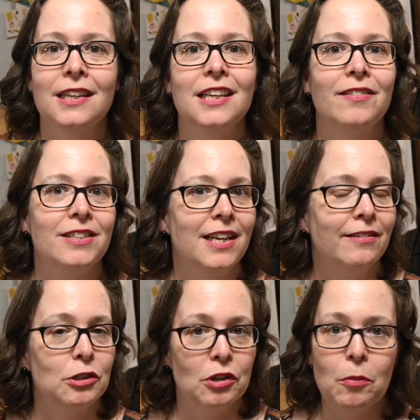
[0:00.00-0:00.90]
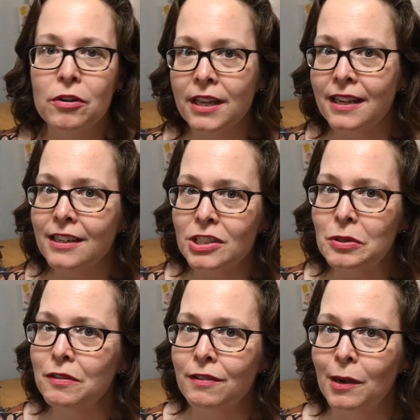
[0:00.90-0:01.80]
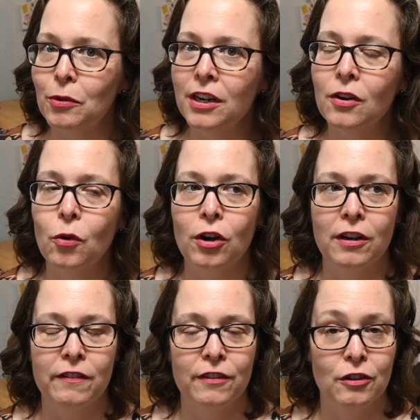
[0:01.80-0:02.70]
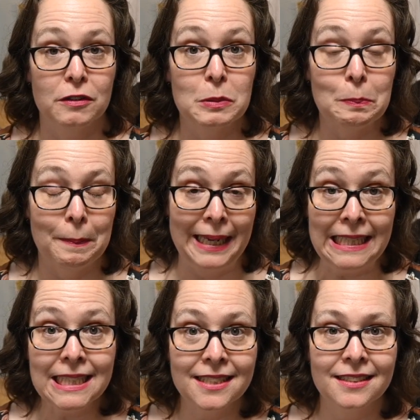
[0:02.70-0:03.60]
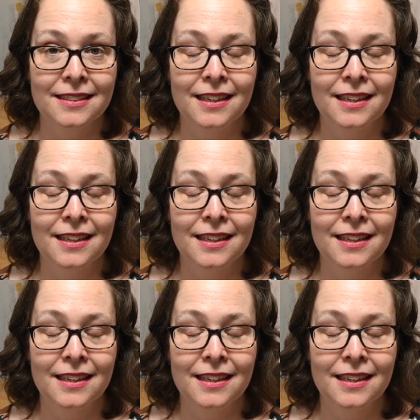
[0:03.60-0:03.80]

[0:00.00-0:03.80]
if it's having trouble getting into a fabric, or if it looks bent,